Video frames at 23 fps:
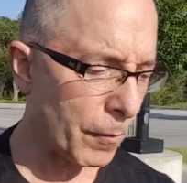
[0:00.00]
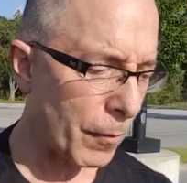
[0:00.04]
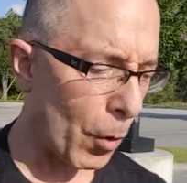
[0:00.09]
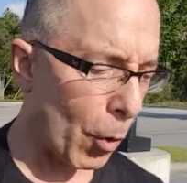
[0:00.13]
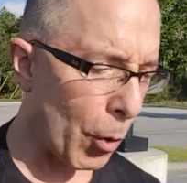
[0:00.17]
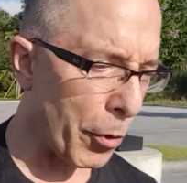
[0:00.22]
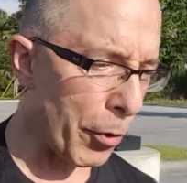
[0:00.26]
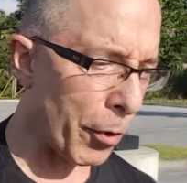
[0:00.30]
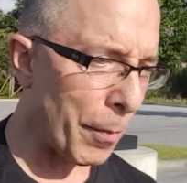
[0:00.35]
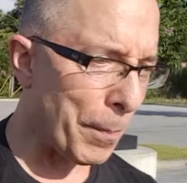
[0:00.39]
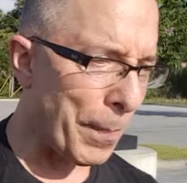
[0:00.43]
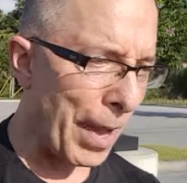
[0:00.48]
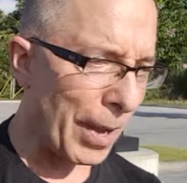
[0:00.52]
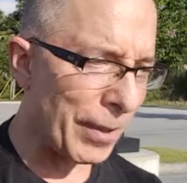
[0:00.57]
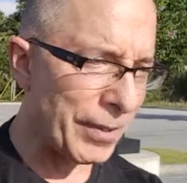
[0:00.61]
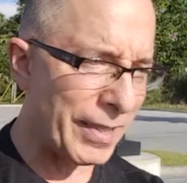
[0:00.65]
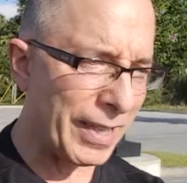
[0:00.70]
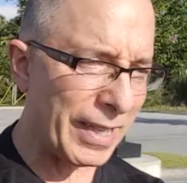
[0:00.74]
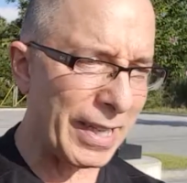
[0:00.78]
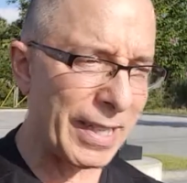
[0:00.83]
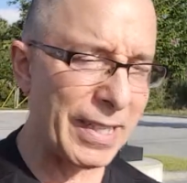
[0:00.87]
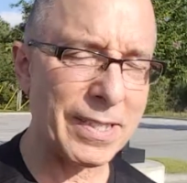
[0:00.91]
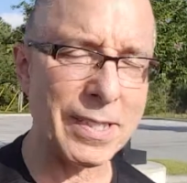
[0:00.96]
or you're about
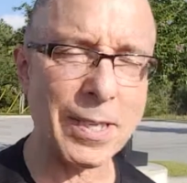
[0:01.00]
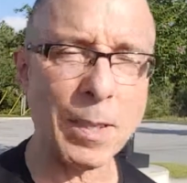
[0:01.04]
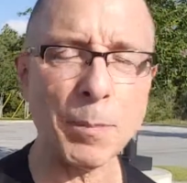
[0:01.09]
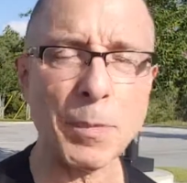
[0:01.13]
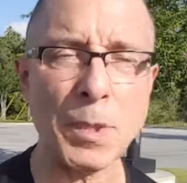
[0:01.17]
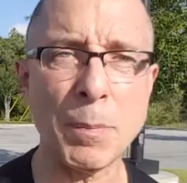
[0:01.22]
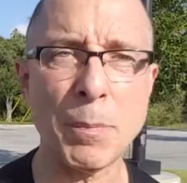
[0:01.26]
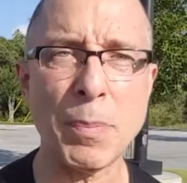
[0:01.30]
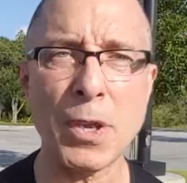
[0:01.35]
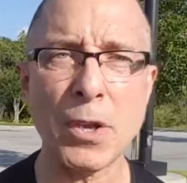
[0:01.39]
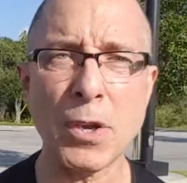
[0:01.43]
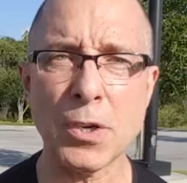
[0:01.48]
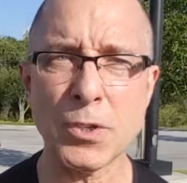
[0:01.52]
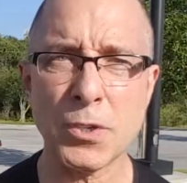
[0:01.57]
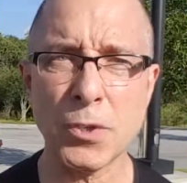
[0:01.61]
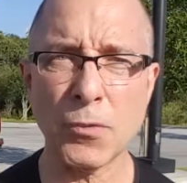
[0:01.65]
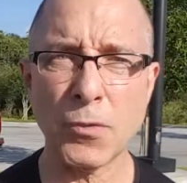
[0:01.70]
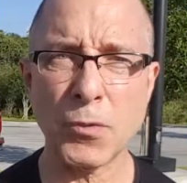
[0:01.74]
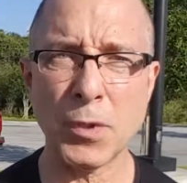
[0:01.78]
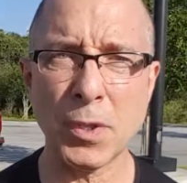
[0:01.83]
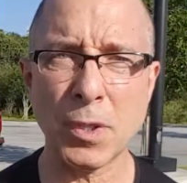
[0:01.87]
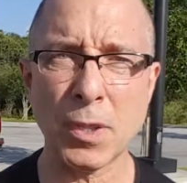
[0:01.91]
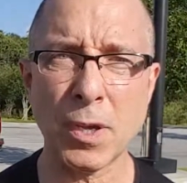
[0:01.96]
to eat something because you
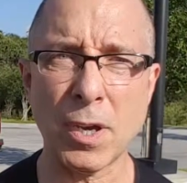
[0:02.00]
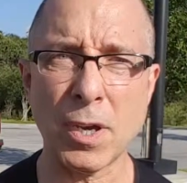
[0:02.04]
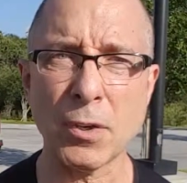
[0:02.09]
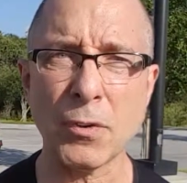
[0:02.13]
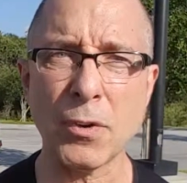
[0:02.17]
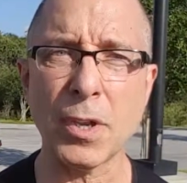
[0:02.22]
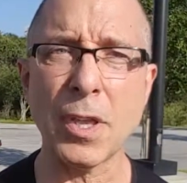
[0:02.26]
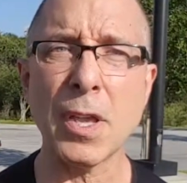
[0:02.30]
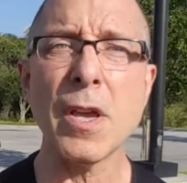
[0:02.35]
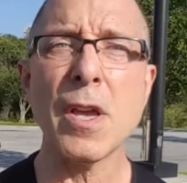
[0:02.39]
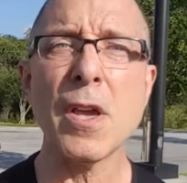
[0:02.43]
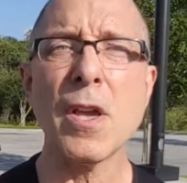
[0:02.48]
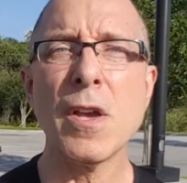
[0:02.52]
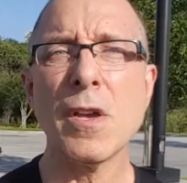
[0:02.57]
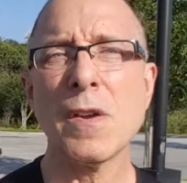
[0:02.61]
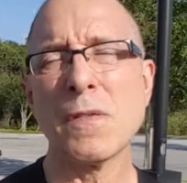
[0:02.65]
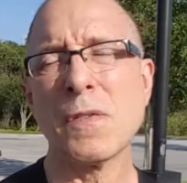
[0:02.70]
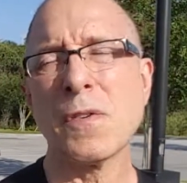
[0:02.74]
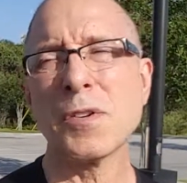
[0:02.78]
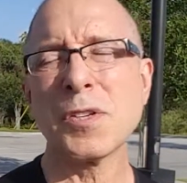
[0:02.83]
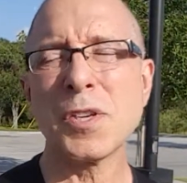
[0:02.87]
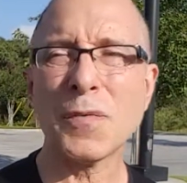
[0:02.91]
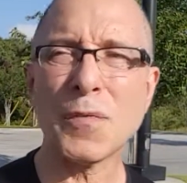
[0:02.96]
feel hungry,
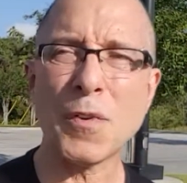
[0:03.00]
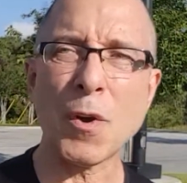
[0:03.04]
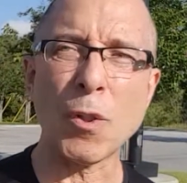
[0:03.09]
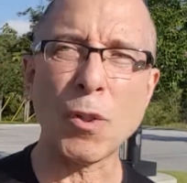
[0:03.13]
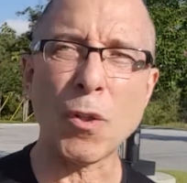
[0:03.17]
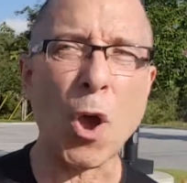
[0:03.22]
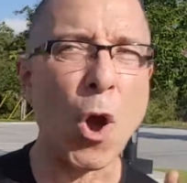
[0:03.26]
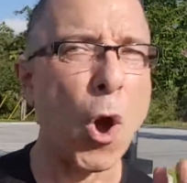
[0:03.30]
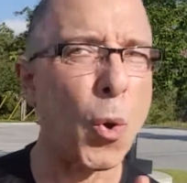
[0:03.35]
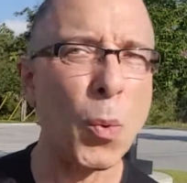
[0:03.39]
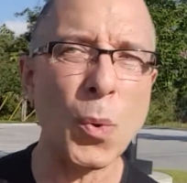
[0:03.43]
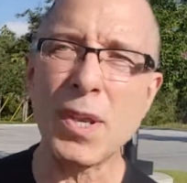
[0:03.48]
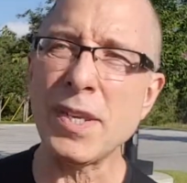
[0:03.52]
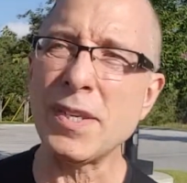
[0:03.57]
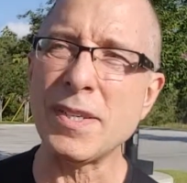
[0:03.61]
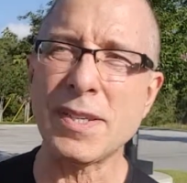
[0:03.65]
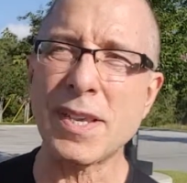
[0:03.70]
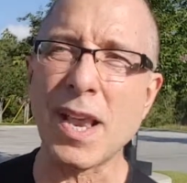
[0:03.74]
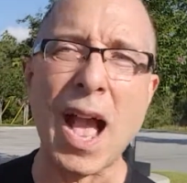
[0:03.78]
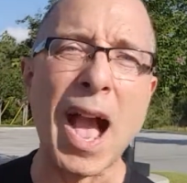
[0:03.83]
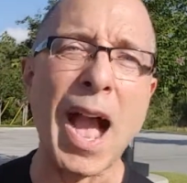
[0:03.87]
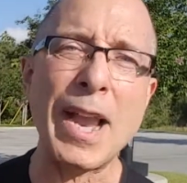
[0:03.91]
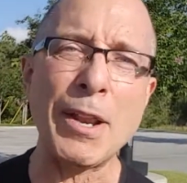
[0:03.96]
first of all,
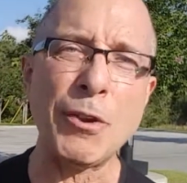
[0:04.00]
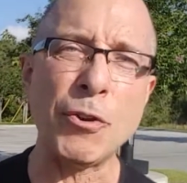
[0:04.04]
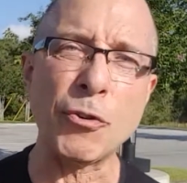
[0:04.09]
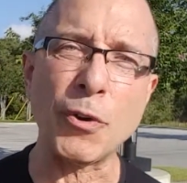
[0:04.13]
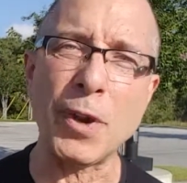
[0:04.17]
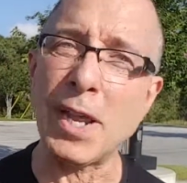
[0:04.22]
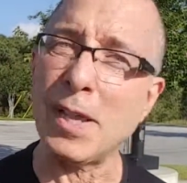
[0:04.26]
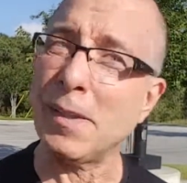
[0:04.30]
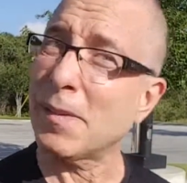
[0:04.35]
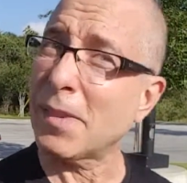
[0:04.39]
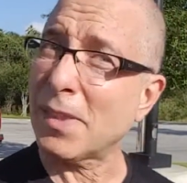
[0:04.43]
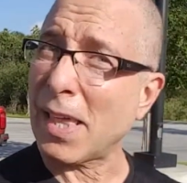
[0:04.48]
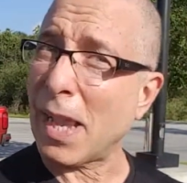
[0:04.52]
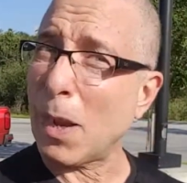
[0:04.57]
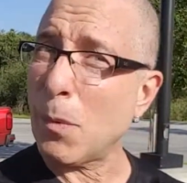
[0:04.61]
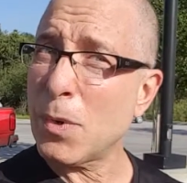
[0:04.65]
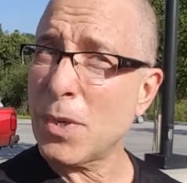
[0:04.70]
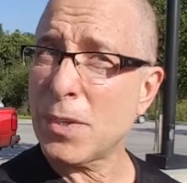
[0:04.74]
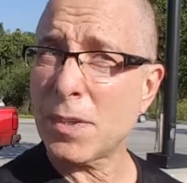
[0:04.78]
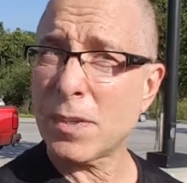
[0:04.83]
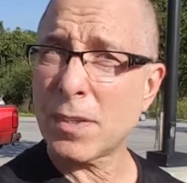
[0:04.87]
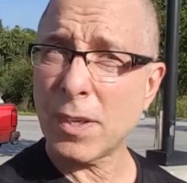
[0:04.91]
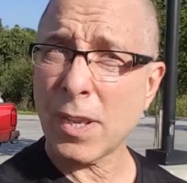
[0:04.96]
always hydrate. That
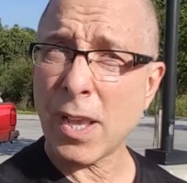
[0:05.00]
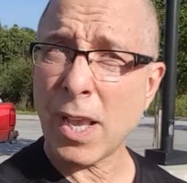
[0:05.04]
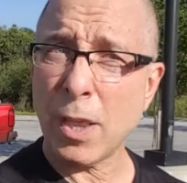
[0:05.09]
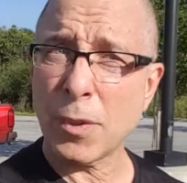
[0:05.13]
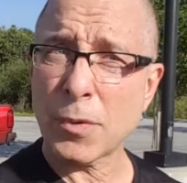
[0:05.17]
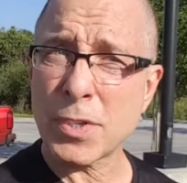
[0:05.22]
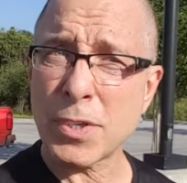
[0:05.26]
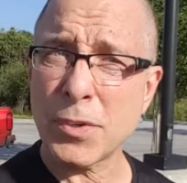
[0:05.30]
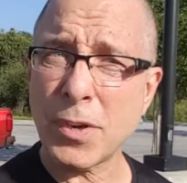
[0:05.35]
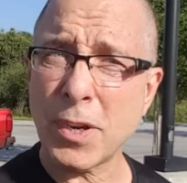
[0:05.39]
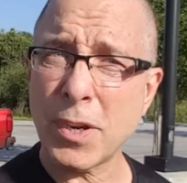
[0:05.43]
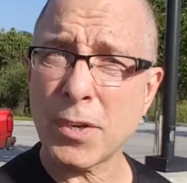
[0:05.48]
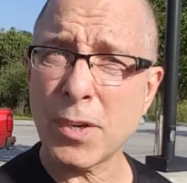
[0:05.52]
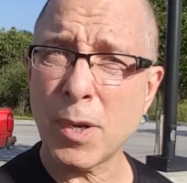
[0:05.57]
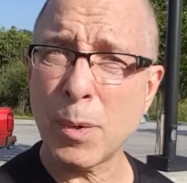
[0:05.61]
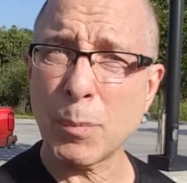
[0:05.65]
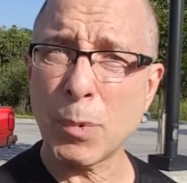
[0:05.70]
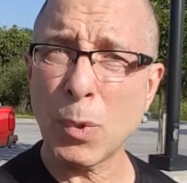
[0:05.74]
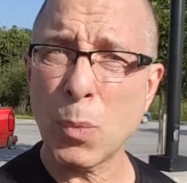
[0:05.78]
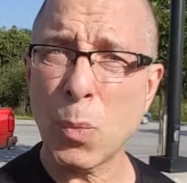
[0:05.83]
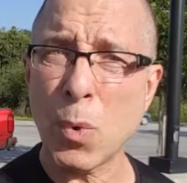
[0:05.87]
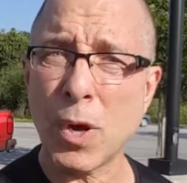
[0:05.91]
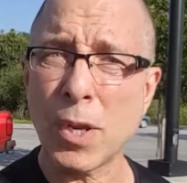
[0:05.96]
was health secret
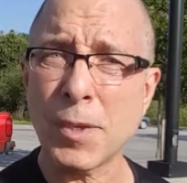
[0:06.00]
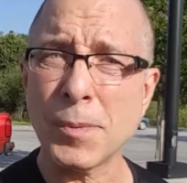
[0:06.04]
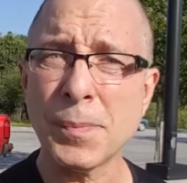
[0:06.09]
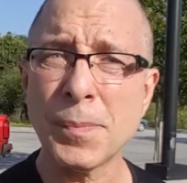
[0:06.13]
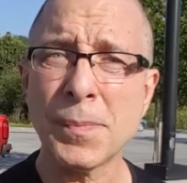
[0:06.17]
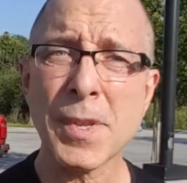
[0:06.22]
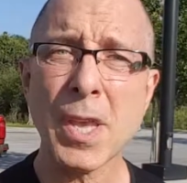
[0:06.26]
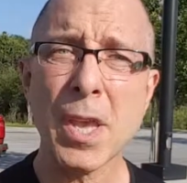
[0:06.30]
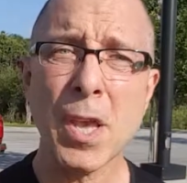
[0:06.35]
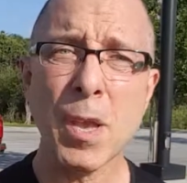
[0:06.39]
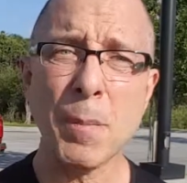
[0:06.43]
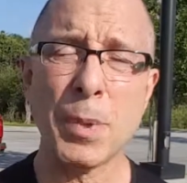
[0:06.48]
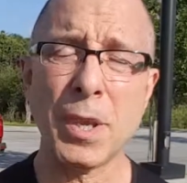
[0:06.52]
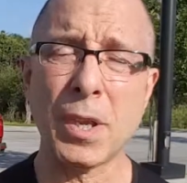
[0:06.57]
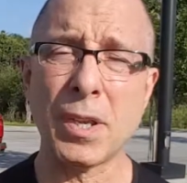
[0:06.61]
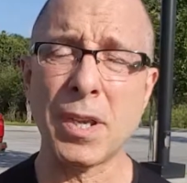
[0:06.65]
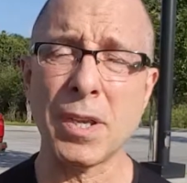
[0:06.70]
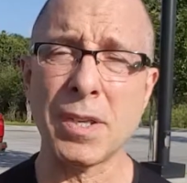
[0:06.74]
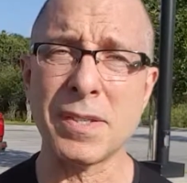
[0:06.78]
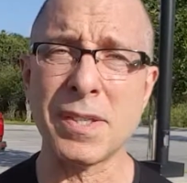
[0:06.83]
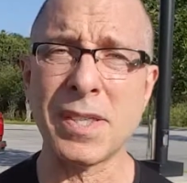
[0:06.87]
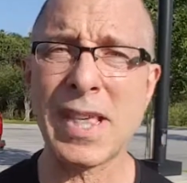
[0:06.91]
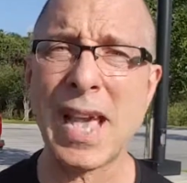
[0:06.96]
number 1,
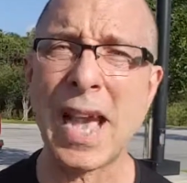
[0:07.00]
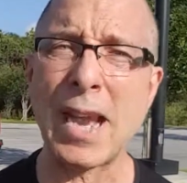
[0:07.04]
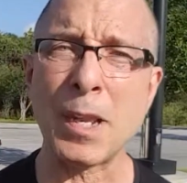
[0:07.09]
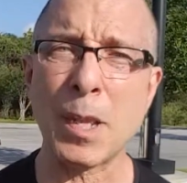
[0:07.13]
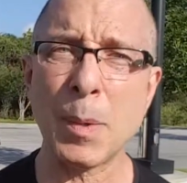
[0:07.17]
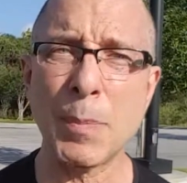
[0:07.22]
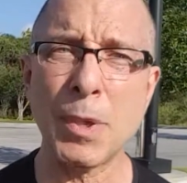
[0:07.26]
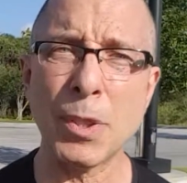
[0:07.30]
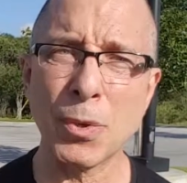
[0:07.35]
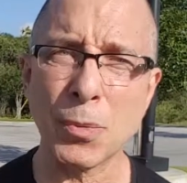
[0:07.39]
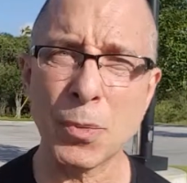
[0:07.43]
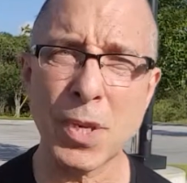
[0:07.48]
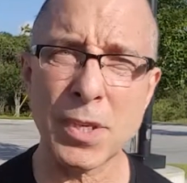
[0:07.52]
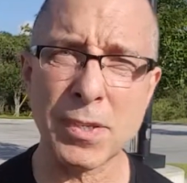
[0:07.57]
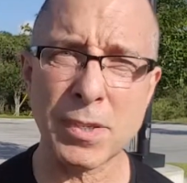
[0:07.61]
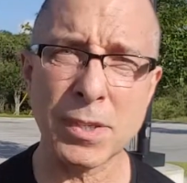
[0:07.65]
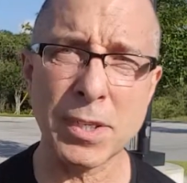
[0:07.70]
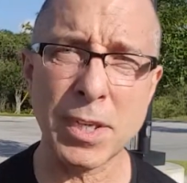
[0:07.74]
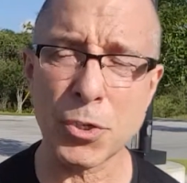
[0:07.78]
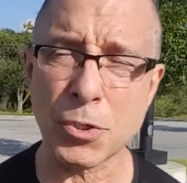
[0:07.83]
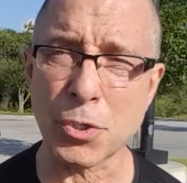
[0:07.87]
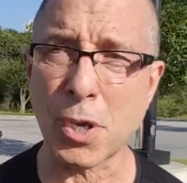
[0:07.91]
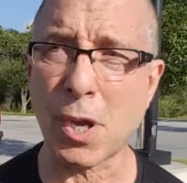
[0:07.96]
because that could be the reason
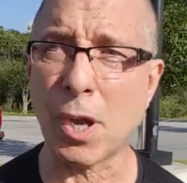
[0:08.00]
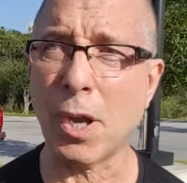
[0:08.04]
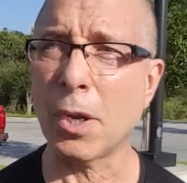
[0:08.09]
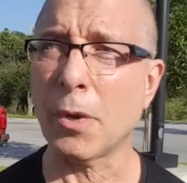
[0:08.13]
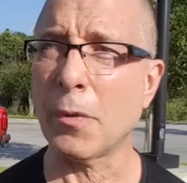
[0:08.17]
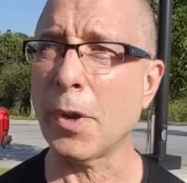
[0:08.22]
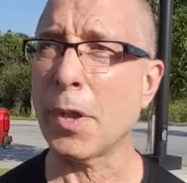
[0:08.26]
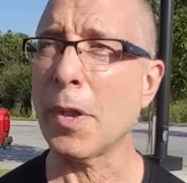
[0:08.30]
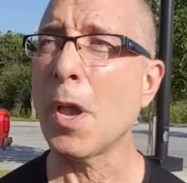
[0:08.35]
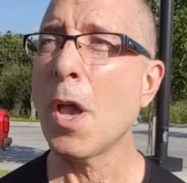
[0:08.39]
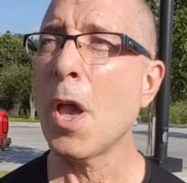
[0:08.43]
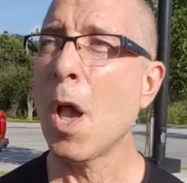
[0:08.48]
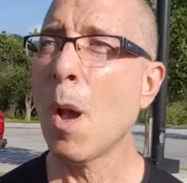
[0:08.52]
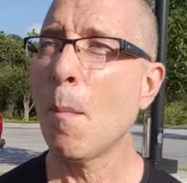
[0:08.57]
that you're hungry.